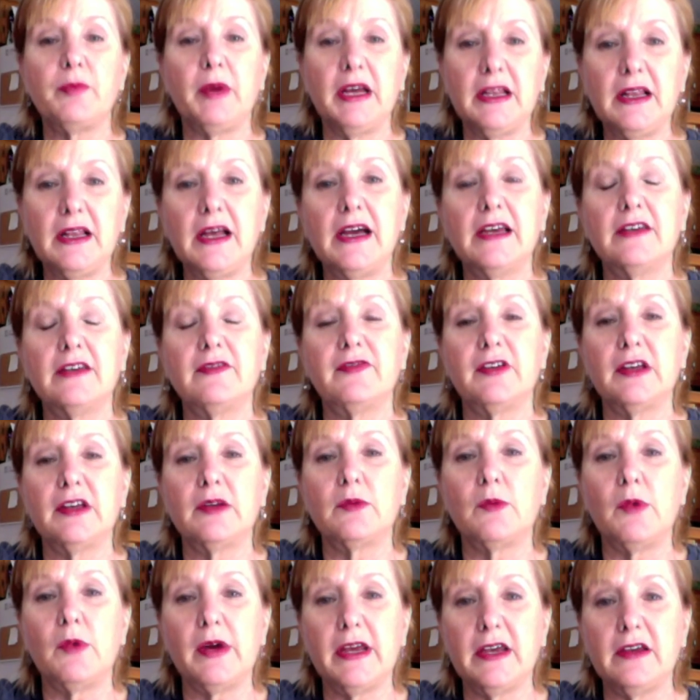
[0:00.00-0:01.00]
and places like
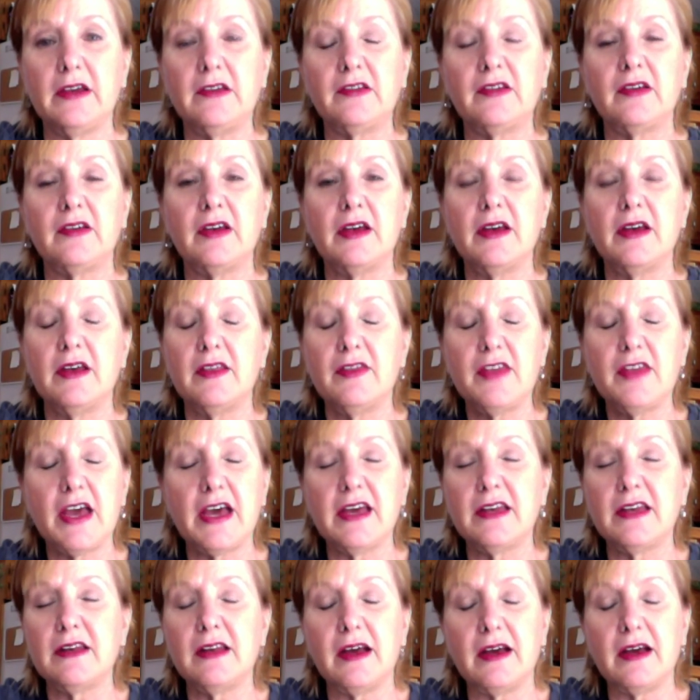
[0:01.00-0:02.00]
that where I met my
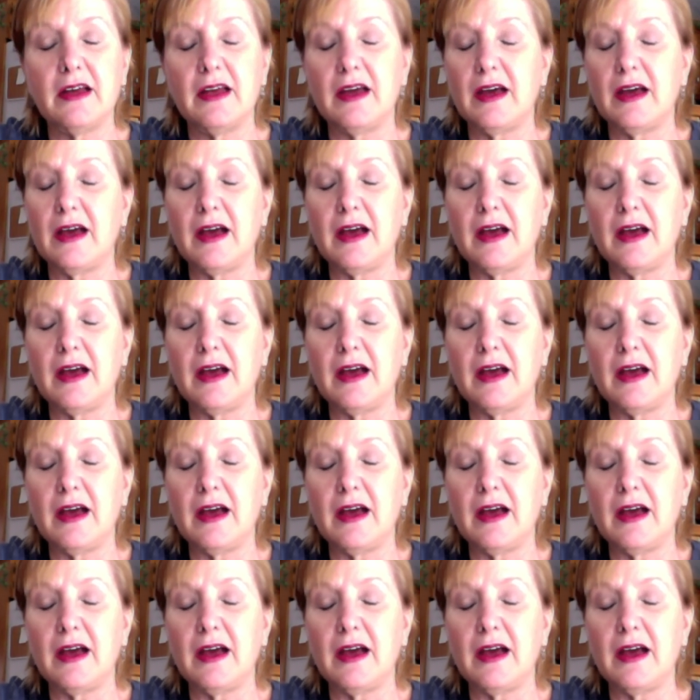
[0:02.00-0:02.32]
coach,